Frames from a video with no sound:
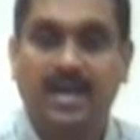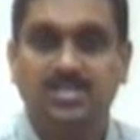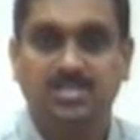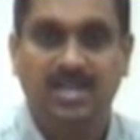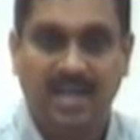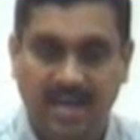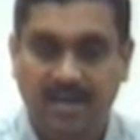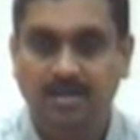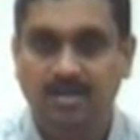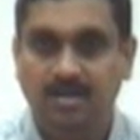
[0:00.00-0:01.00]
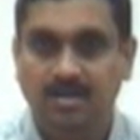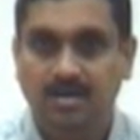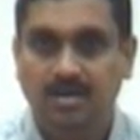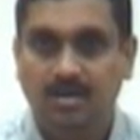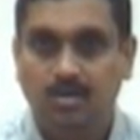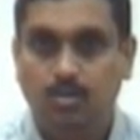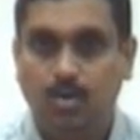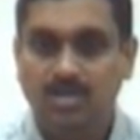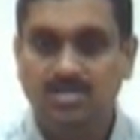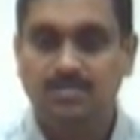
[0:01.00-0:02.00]
cash in hand.
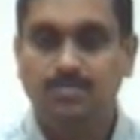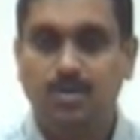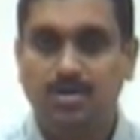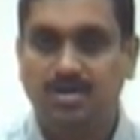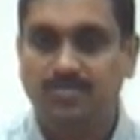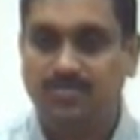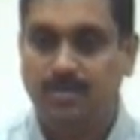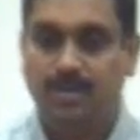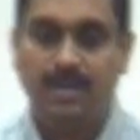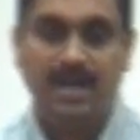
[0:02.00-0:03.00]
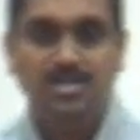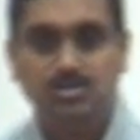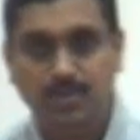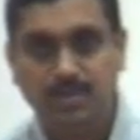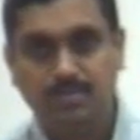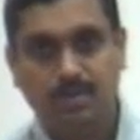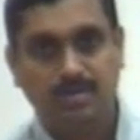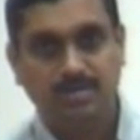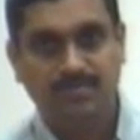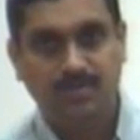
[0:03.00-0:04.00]
What is important from a management
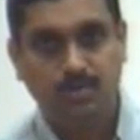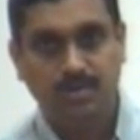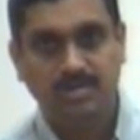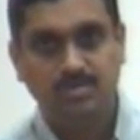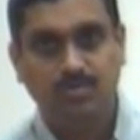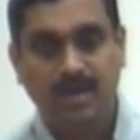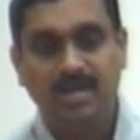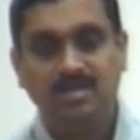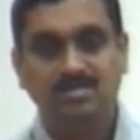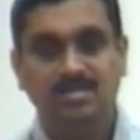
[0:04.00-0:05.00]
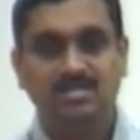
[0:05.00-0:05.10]
point of view is where is